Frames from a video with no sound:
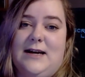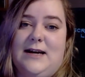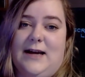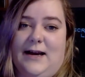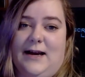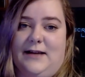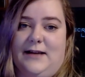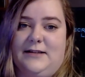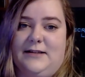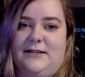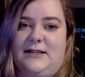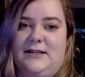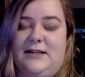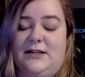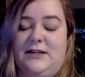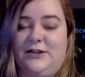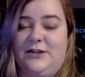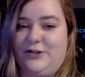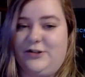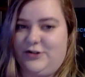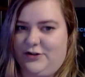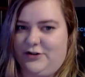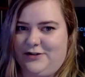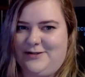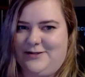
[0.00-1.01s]
as he
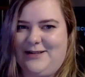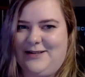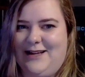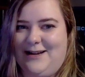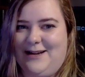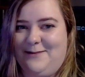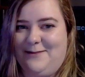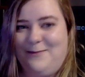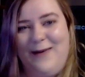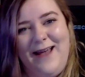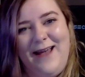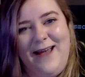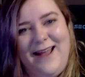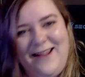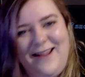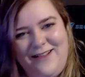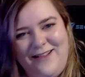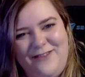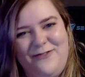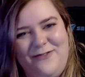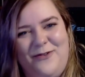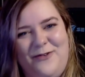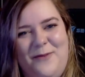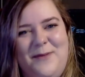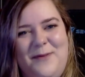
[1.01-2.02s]
just had
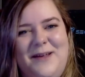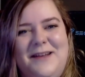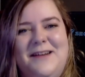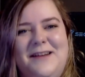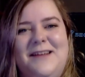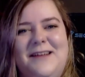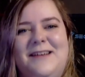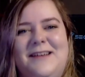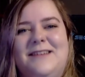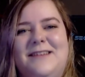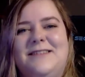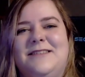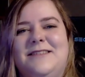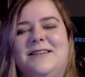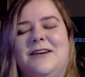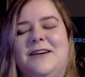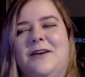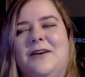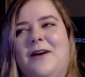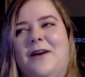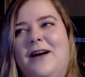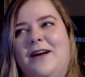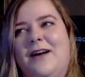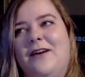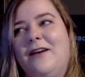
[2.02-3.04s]
passed from it.
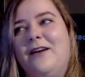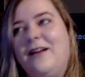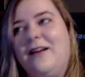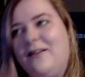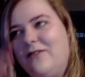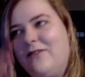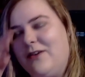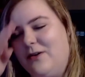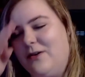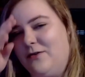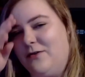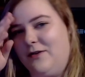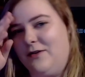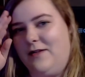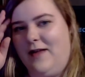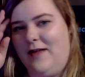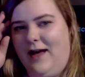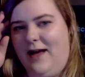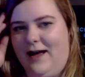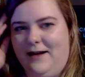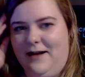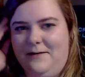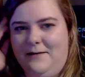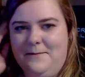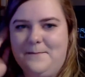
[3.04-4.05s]
So I couldn't even go to
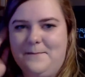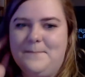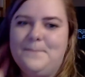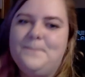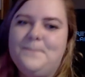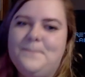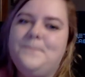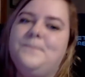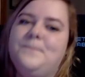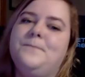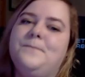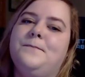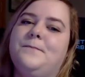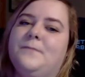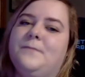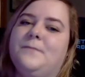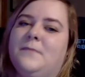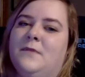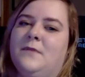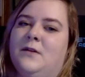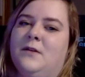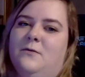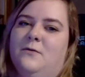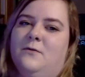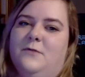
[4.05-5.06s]
that,
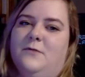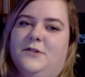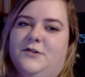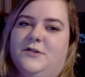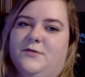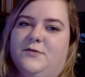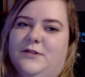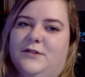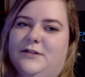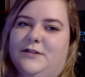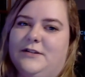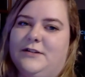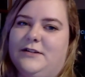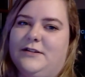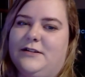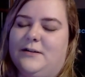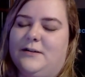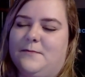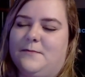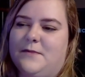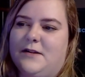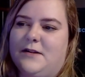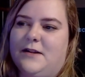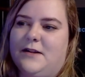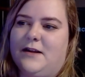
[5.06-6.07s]
which was
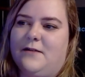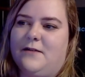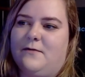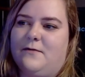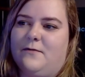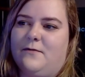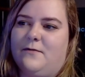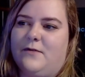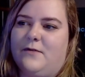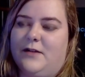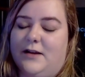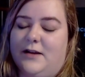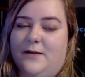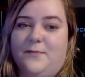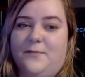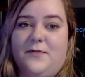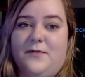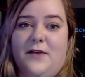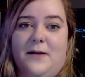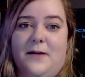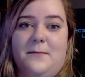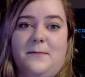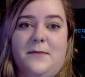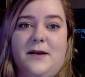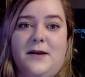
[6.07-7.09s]
something that really
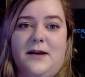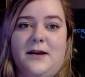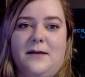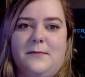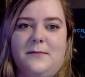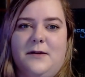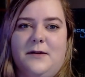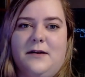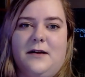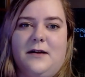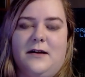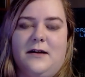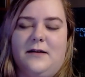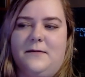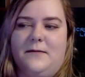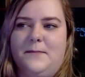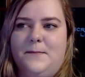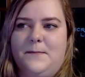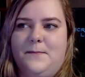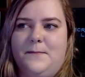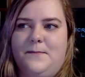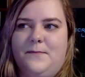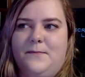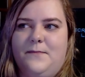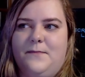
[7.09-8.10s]
upset me. I mean,
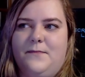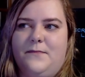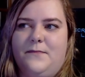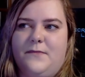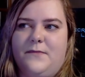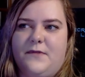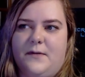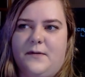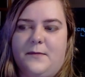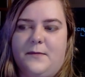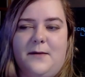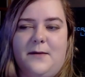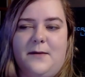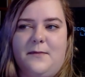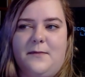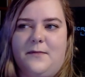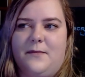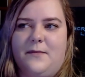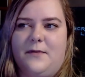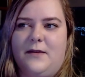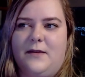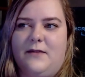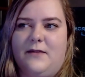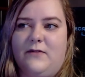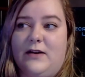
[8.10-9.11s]
sometimes,
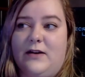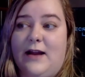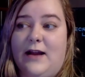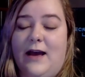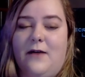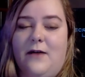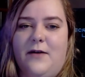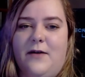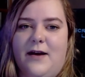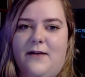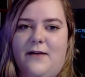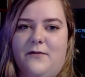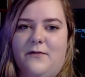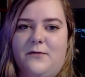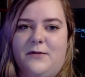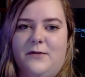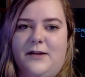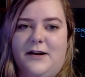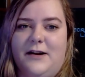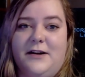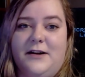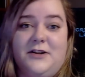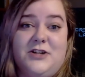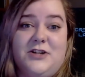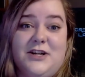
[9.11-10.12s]
even now, I haven't really
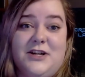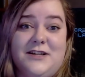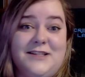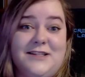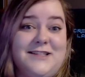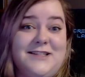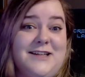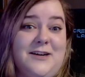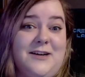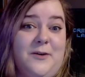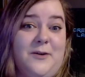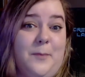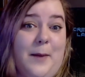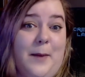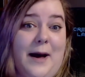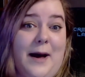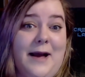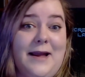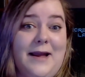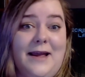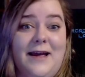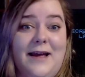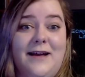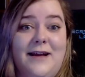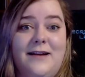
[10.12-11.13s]
had a chance to say goodbye
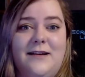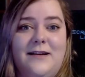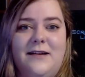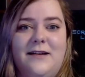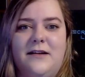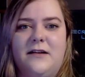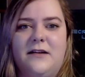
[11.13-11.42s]
yet,